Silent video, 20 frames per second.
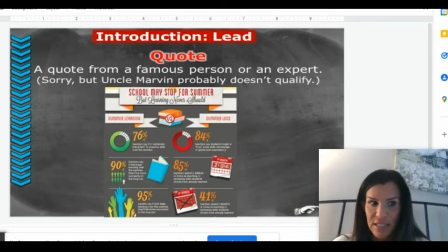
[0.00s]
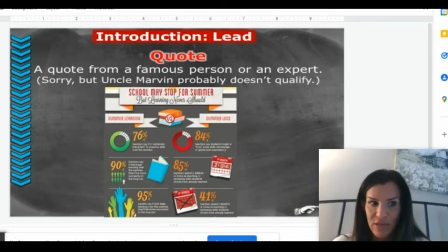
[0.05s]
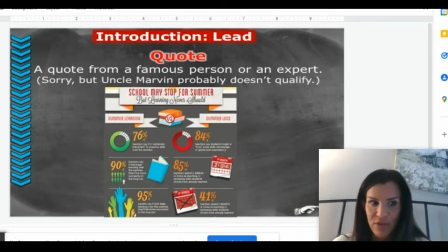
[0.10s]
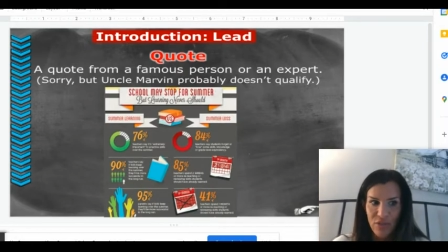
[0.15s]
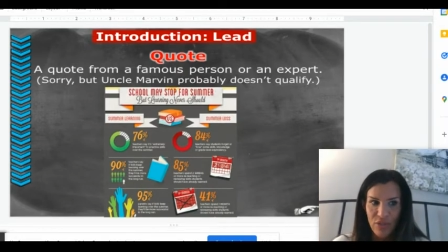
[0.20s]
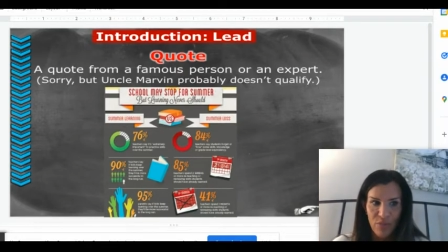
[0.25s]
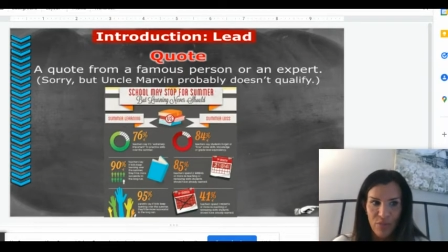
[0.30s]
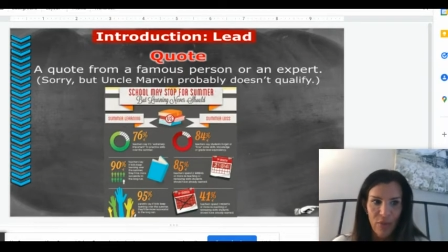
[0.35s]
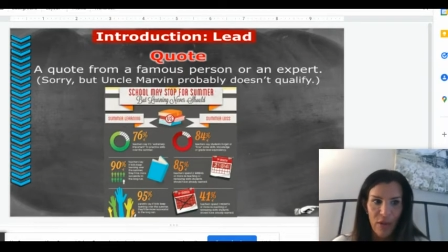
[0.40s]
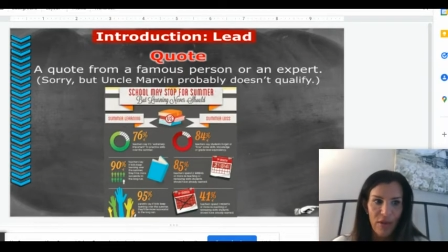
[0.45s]

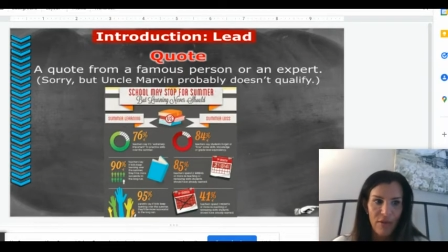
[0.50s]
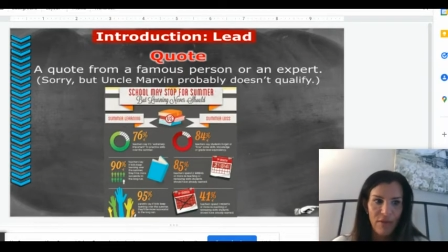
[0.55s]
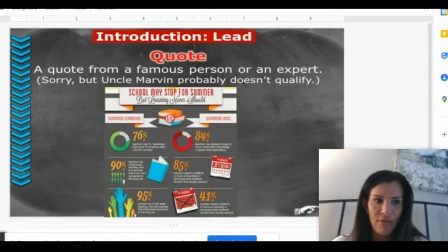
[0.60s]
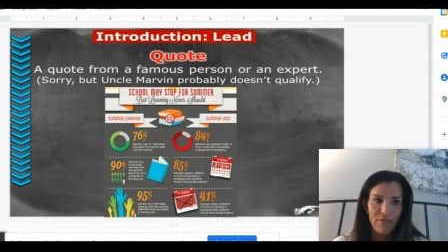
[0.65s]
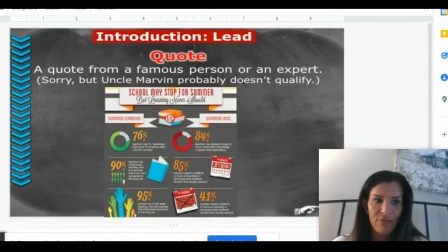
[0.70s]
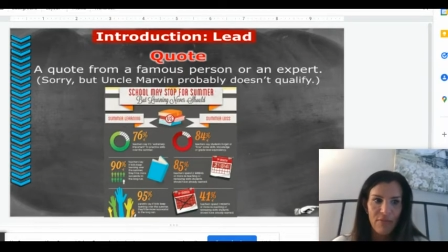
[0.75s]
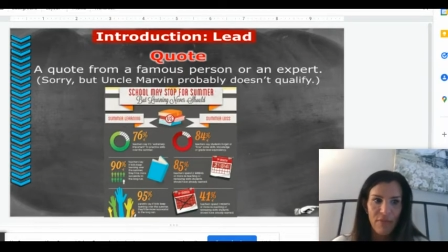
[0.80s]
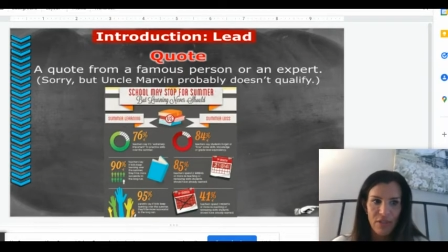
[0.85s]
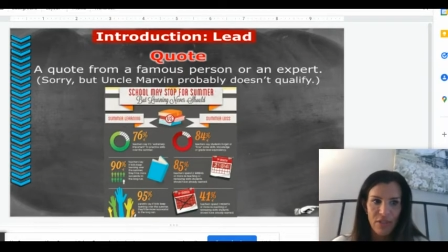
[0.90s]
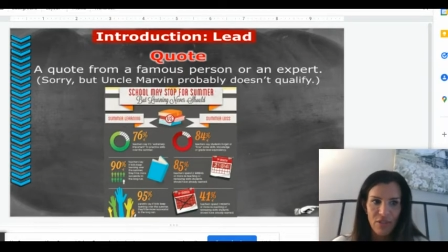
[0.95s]
here as well,
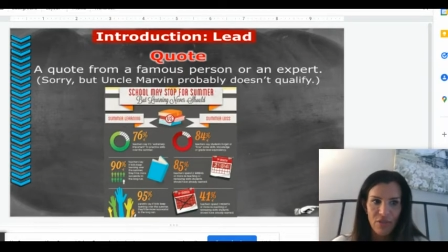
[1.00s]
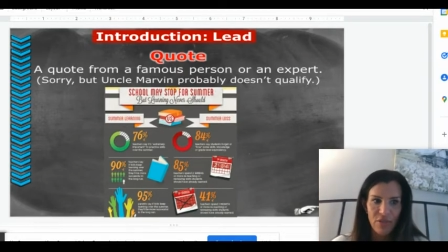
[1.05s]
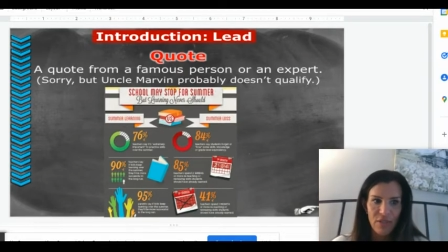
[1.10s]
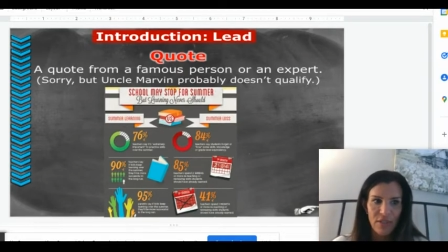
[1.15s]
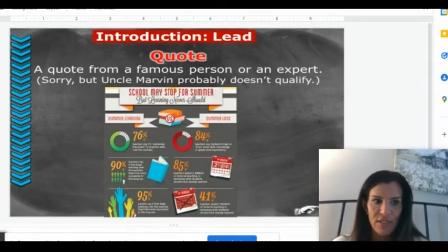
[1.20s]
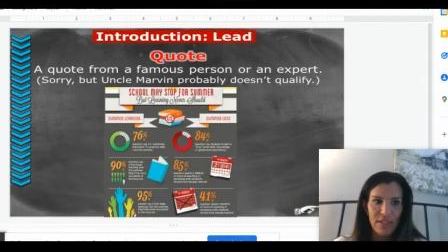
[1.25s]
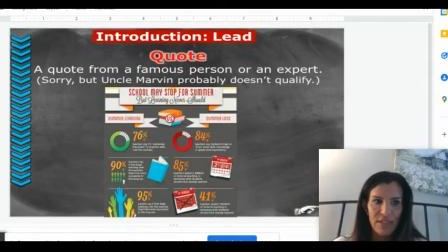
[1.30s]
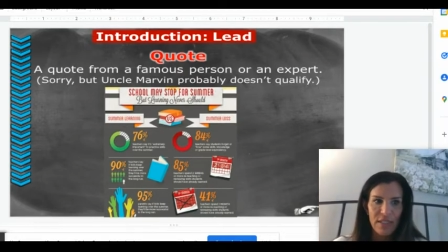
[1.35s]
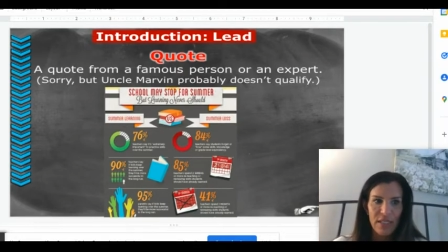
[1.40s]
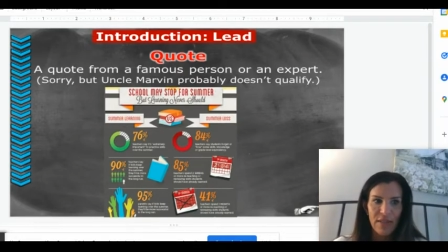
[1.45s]
as you
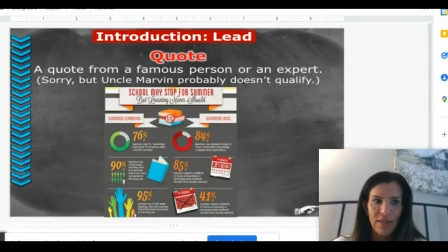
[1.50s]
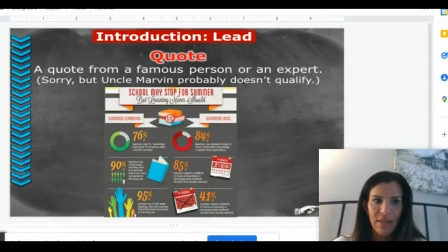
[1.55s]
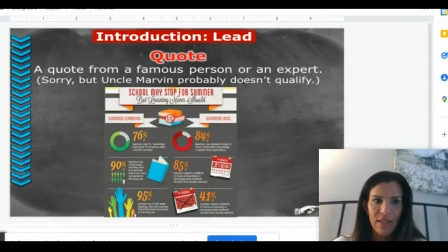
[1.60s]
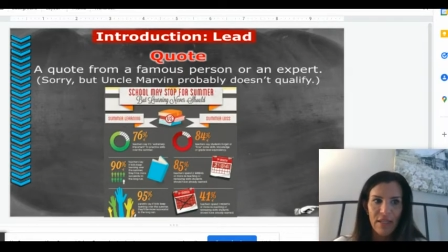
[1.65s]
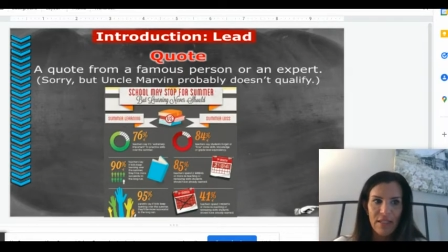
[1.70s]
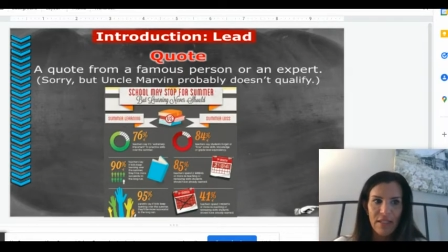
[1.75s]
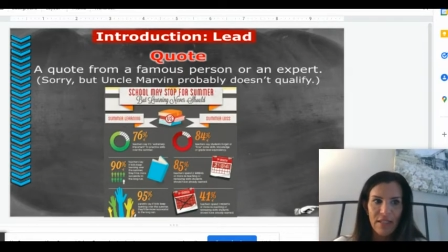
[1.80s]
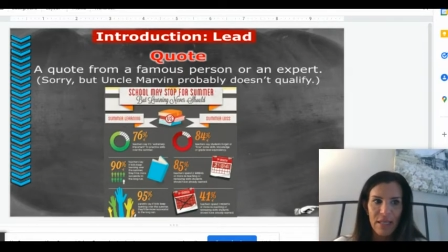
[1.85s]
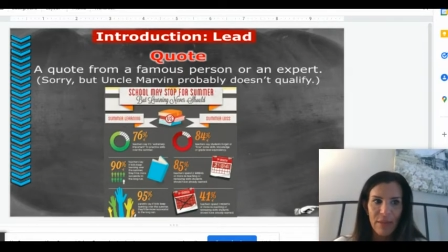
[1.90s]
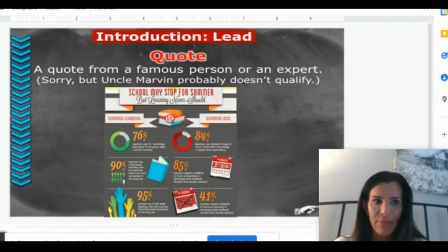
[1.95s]
can see in the
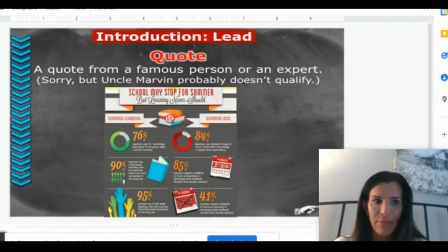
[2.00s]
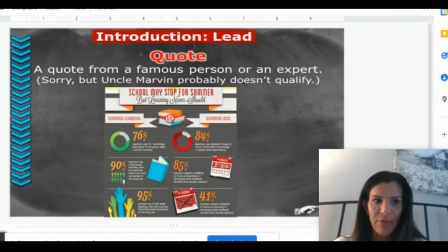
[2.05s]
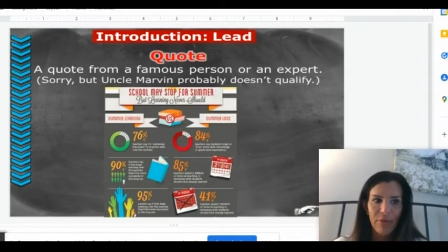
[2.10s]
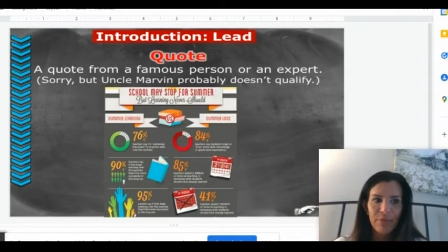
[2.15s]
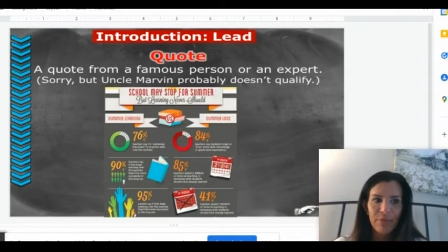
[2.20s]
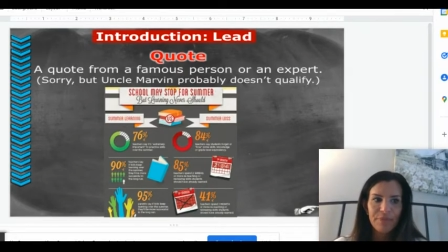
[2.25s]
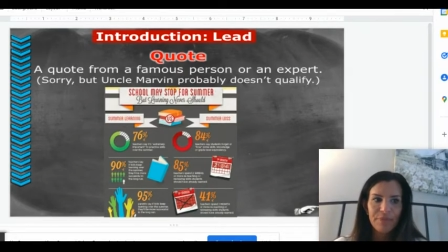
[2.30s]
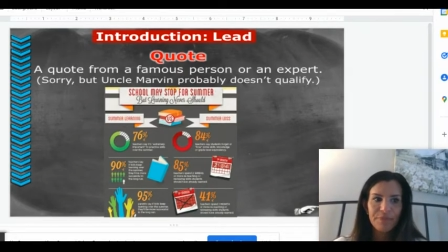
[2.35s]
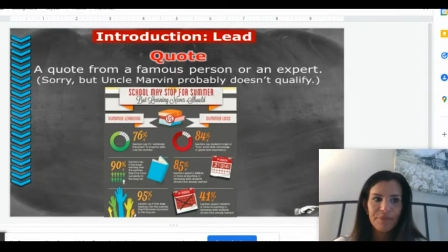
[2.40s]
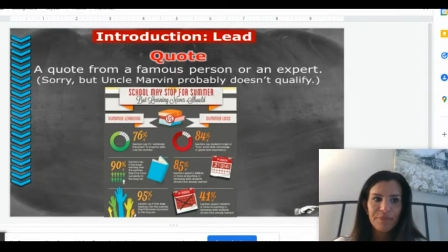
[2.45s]

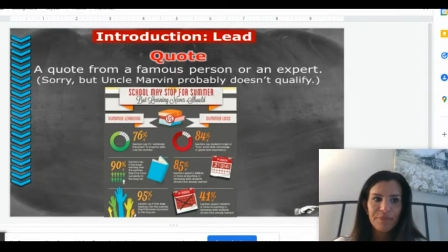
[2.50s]
example.